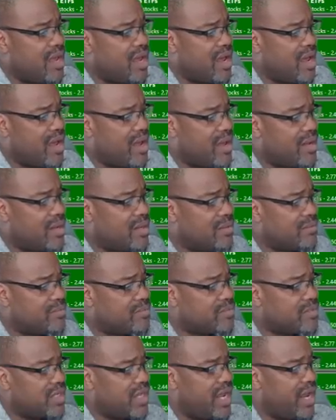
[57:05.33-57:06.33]

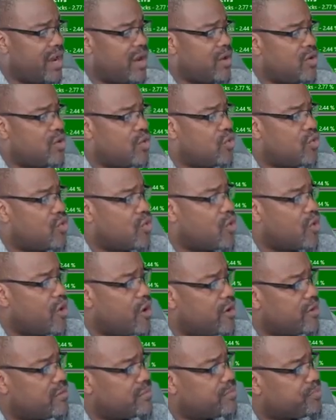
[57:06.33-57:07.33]
Um, and
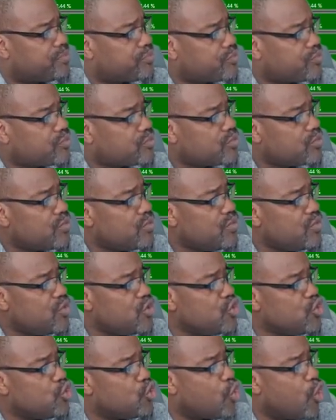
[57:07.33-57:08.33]
Gord,
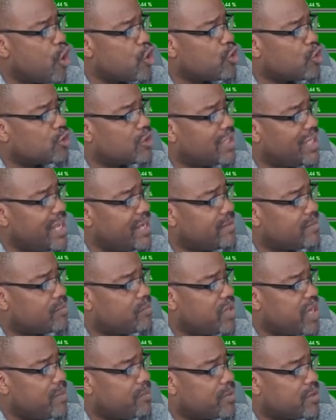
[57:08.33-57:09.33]
Gordo Lit
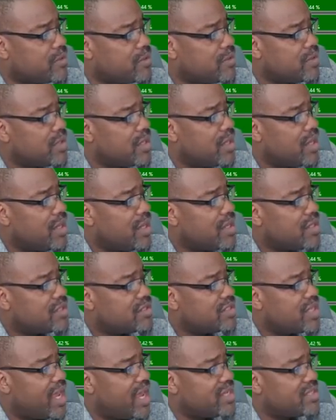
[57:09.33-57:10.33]
People
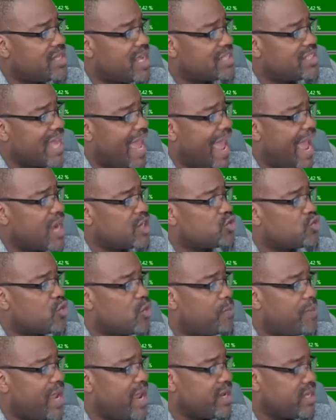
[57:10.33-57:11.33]
says that's
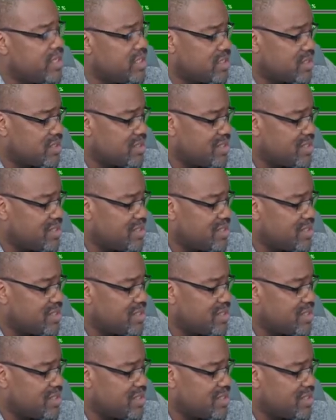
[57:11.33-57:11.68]
actual pennies.